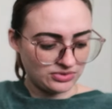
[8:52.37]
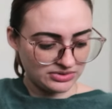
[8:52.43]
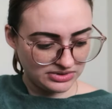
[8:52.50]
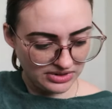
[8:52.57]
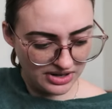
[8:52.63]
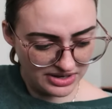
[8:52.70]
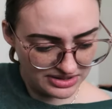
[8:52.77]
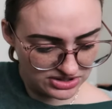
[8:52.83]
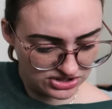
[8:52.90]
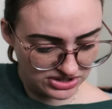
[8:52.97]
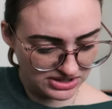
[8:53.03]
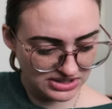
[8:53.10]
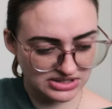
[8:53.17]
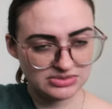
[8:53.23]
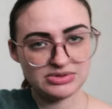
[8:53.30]
rolled. A lot of this
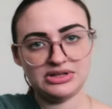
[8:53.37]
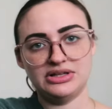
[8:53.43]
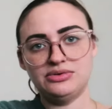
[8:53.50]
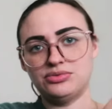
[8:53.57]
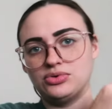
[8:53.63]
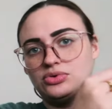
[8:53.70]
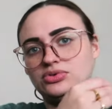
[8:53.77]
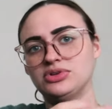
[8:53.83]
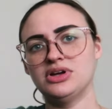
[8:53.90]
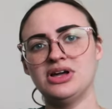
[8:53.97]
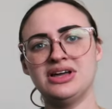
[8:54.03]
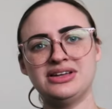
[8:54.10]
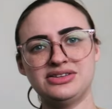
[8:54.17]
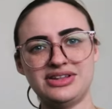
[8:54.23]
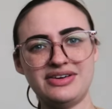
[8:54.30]
shit needs to be lint rolled.
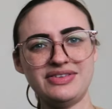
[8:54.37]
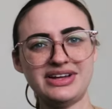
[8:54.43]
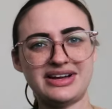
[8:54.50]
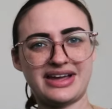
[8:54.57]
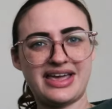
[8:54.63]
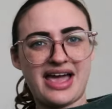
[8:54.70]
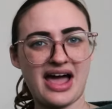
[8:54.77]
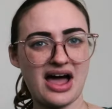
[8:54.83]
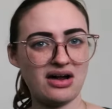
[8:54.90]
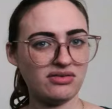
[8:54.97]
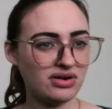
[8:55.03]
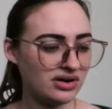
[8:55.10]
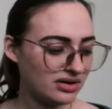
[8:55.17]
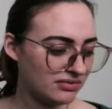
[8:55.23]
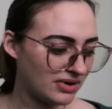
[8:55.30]
They have like a cat
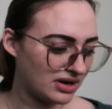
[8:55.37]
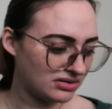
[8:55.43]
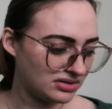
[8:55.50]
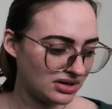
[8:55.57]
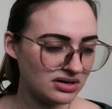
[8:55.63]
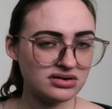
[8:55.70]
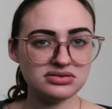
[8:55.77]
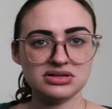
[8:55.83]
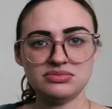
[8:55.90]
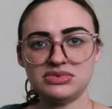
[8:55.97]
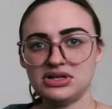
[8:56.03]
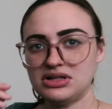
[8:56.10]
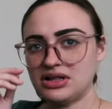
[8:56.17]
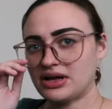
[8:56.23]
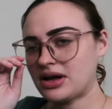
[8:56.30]
running around there or
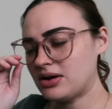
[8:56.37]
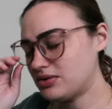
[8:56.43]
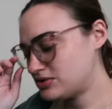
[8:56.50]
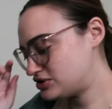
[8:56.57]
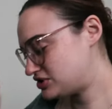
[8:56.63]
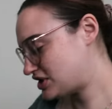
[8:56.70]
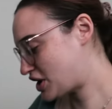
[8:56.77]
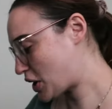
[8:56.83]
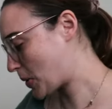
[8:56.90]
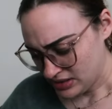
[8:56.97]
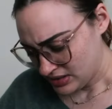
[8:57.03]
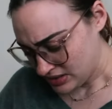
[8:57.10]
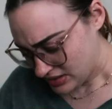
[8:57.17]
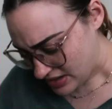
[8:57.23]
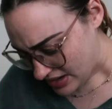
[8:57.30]
something. Like, I don't understand.
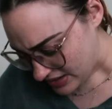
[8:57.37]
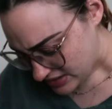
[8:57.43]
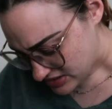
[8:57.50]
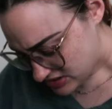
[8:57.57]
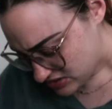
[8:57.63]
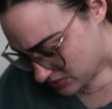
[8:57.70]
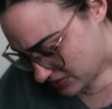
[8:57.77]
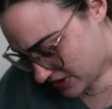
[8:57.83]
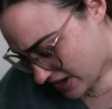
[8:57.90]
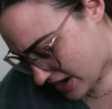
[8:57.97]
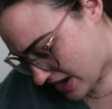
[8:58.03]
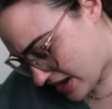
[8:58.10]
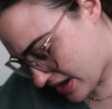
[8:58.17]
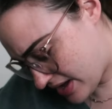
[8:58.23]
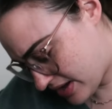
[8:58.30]
Next we
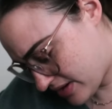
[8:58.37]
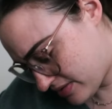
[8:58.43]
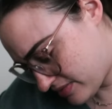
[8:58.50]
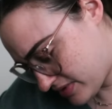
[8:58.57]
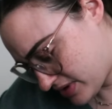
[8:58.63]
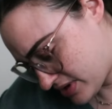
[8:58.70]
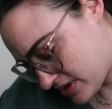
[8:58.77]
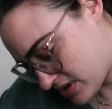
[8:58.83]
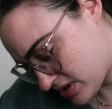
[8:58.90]
have